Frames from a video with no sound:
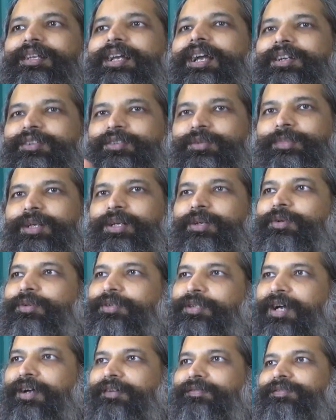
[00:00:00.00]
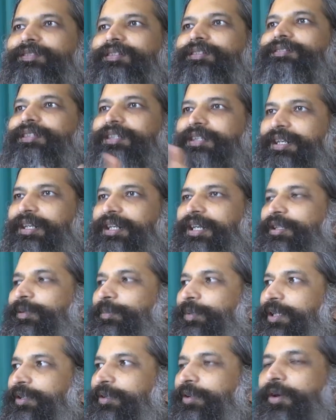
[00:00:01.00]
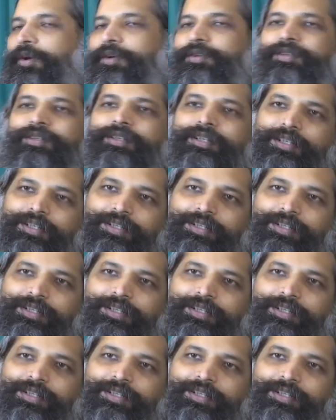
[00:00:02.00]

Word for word: they had to be looked after, they needed to be taught.